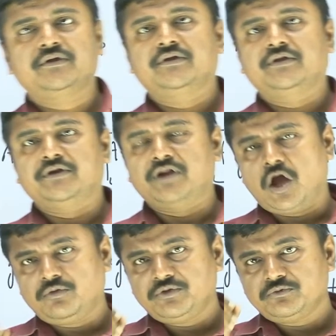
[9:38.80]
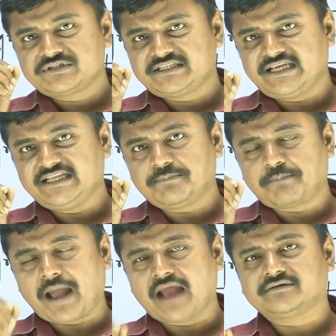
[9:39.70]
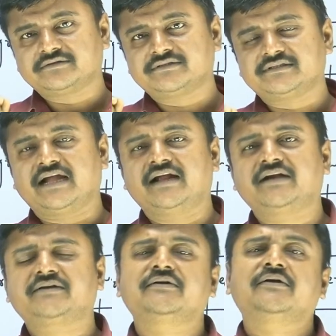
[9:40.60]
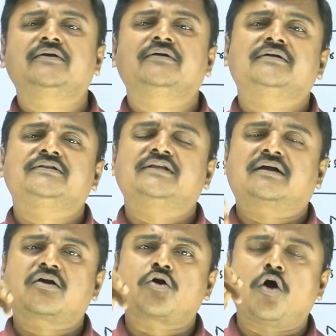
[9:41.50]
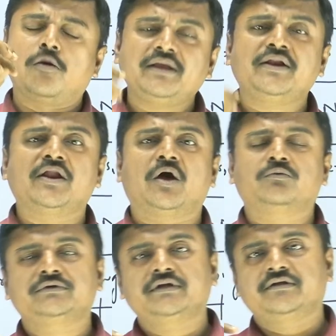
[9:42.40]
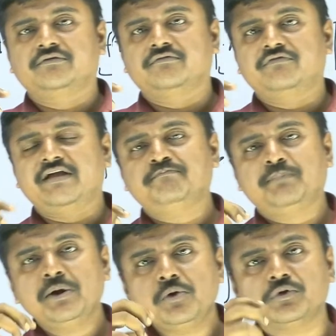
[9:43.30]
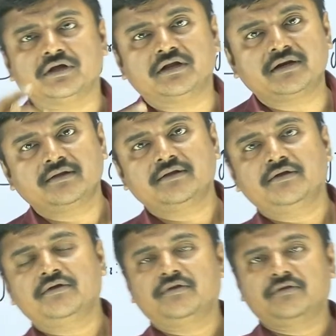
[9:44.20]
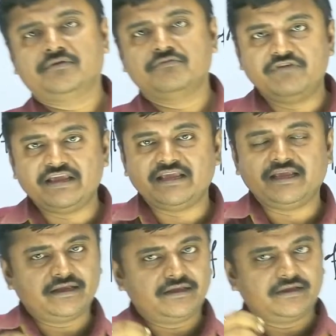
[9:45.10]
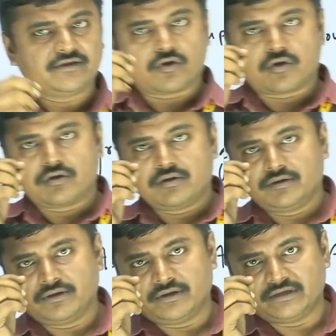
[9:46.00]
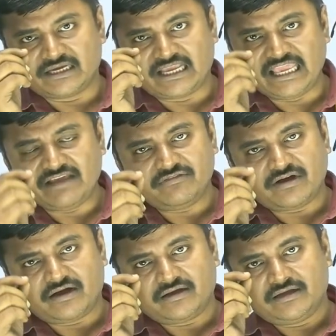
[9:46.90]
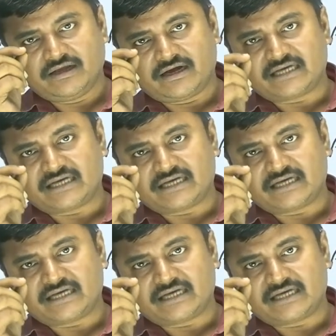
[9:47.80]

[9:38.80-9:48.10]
Now you see the pattern that the common noun, when plural, we give a